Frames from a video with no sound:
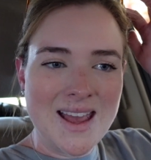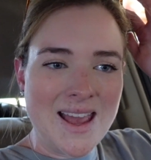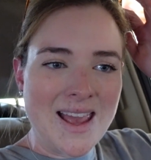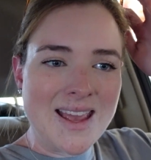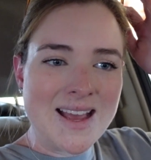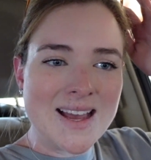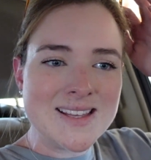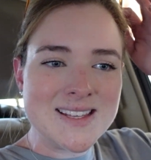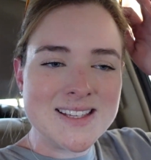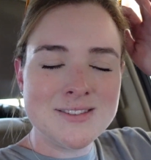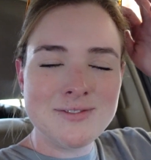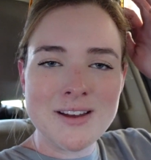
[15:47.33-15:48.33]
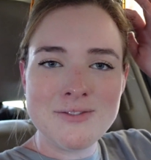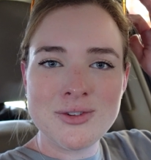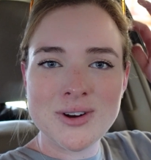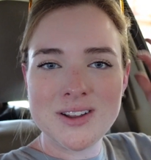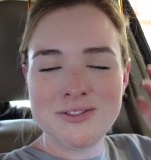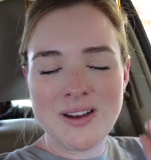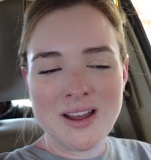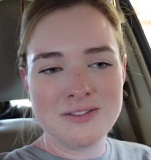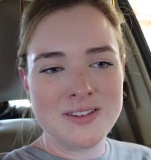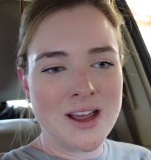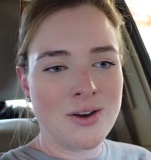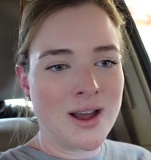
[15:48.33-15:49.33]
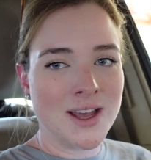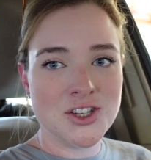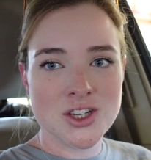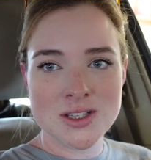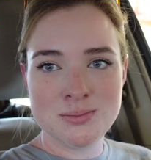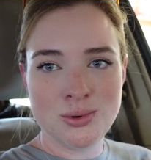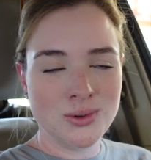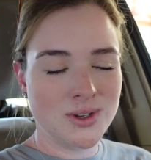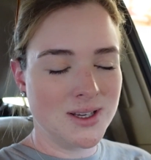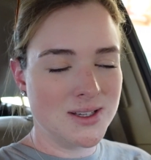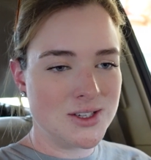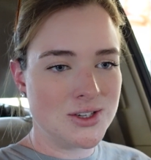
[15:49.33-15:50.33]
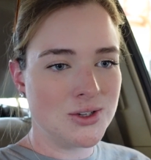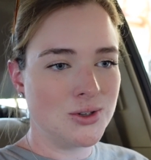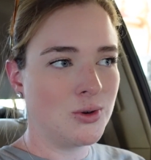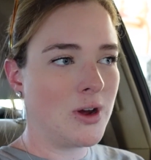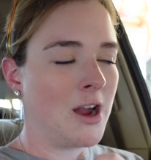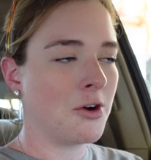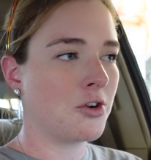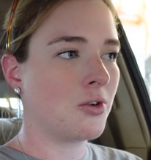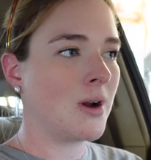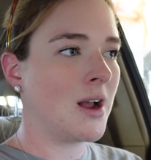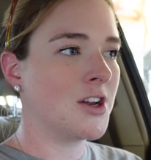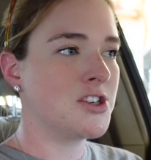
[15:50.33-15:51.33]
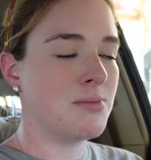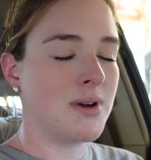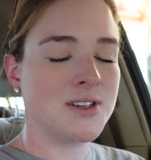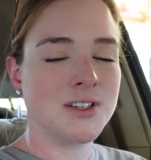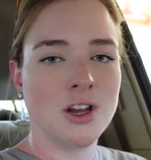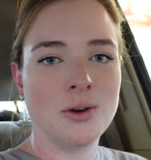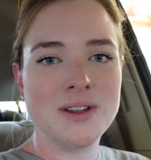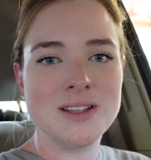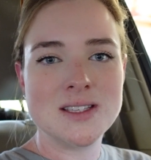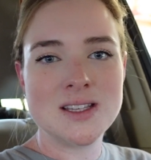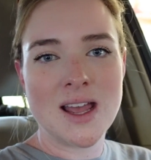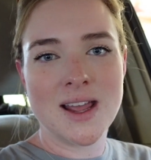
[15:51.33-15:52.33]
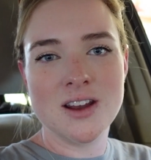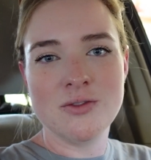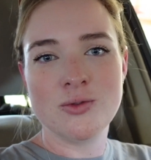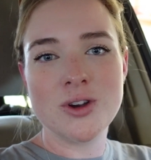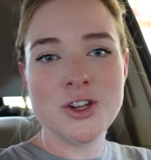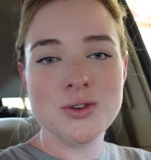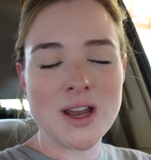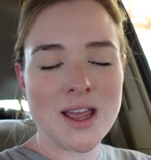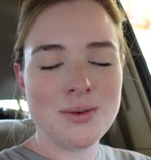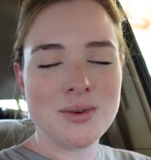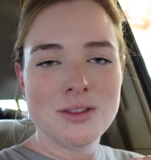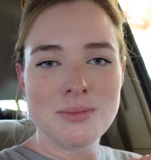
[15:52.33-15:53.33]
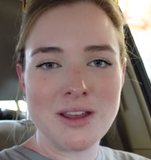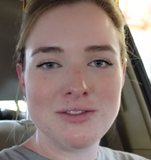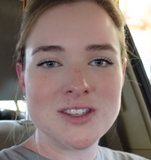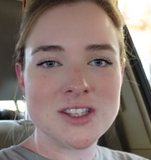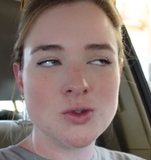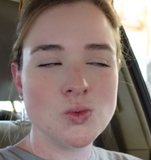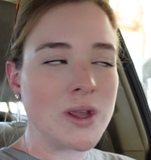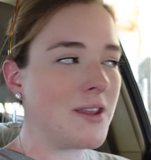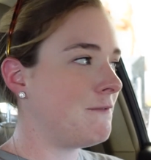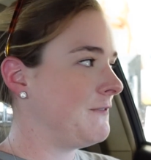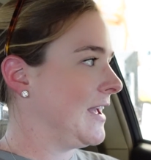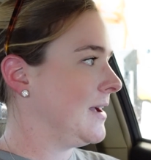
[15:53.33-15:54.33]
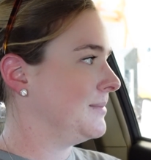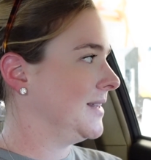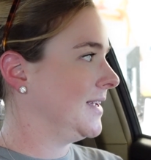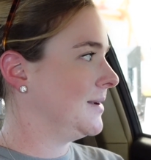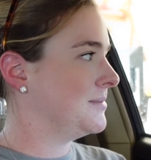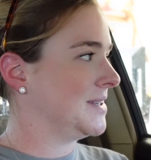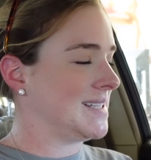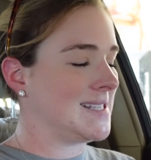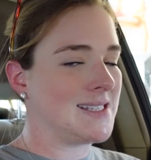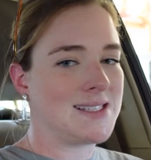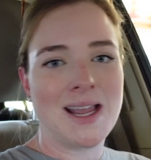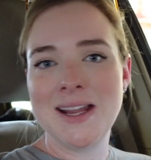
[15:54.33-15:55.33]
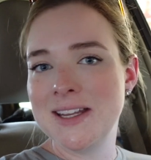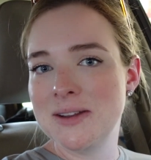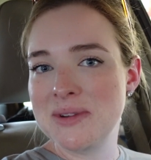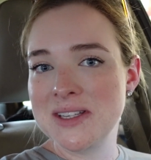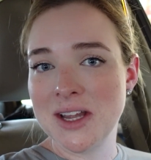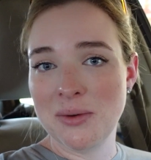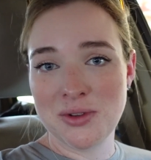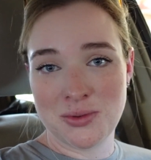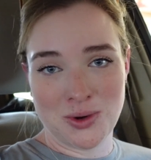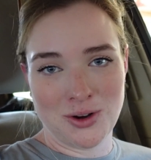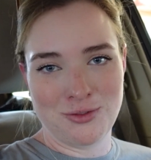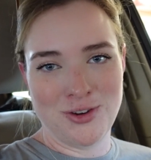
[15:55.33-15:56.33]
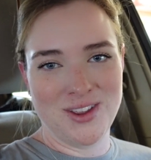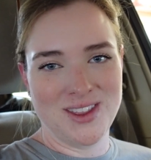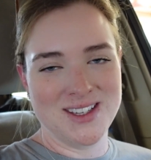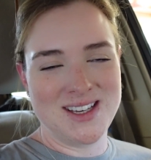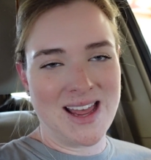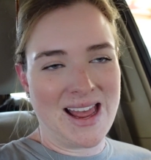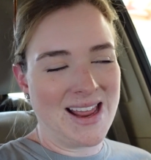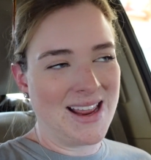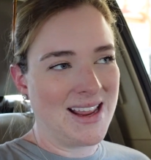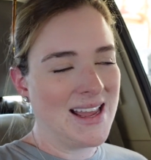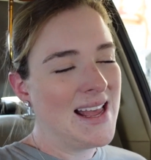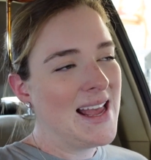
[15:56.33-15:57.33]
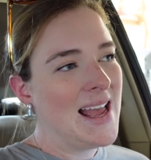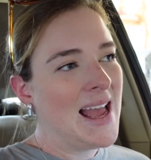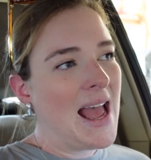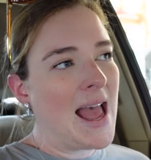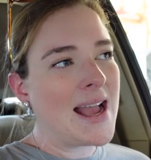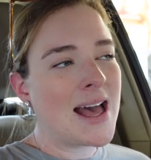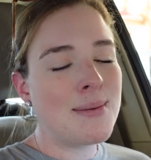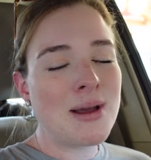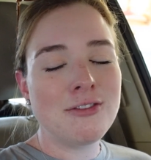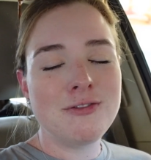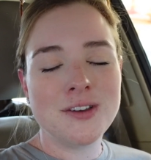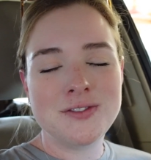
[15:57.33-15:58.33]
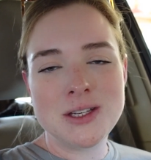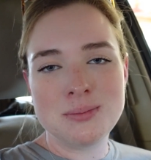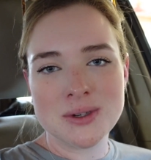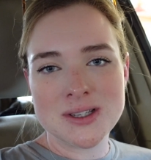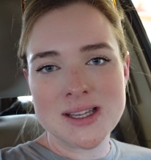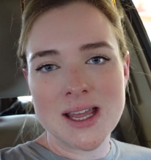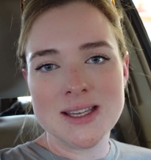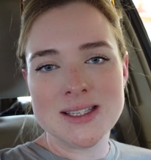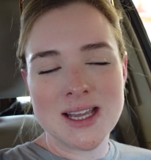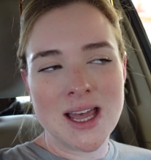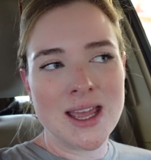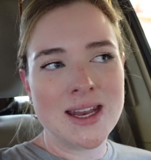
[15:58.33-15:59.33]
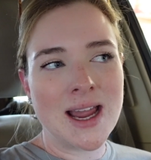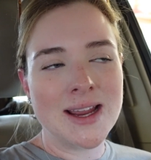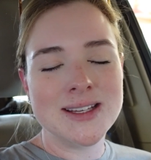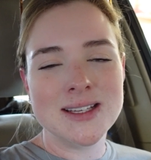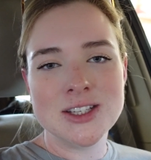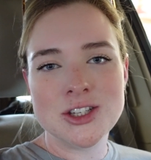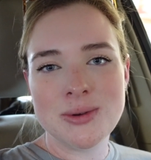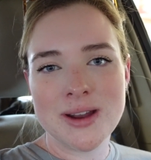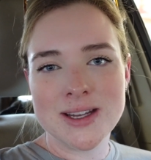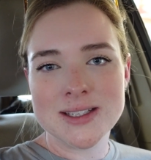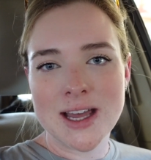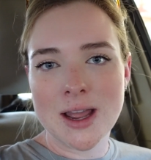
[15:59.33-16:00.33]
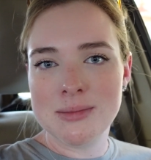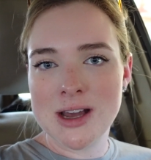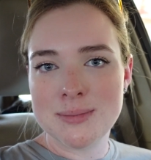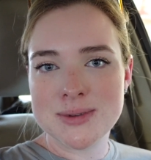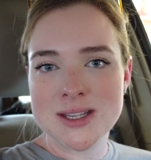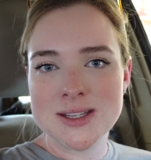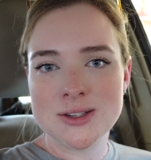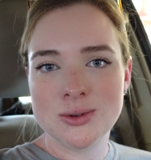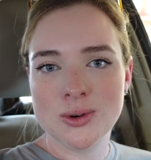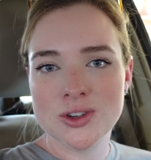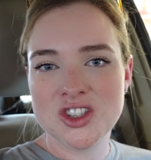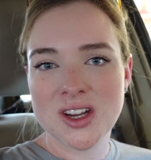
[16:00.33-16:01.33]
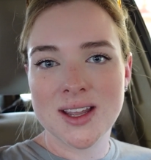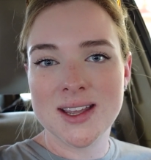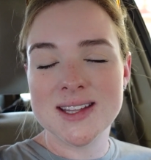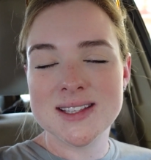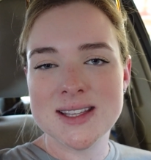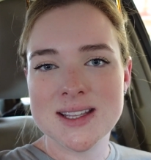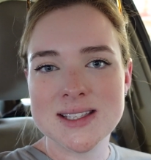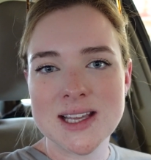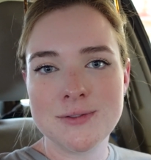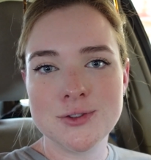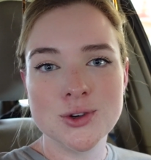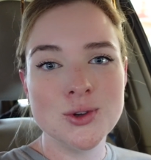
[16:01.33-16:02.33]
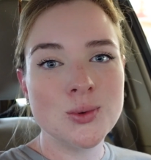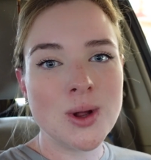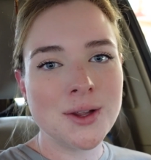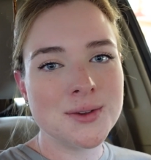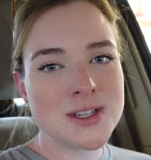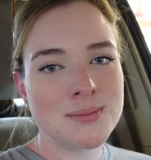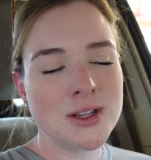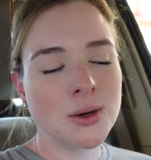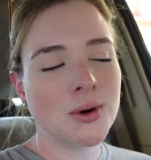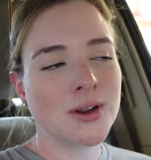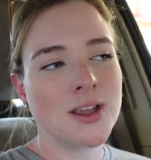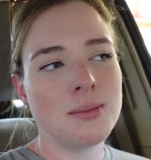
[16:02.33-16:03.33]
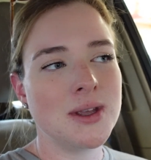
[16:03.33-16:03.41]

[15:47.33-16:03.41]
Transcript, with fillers: Hey guys, it's 5:45 now. I just pulled into our garage. I'm about to go inside and reunite with my sweet family. I'm excited to be done with work for the day. I got about 50% done. I didn't do any time lapses or check-ins this afternoon while I was up there working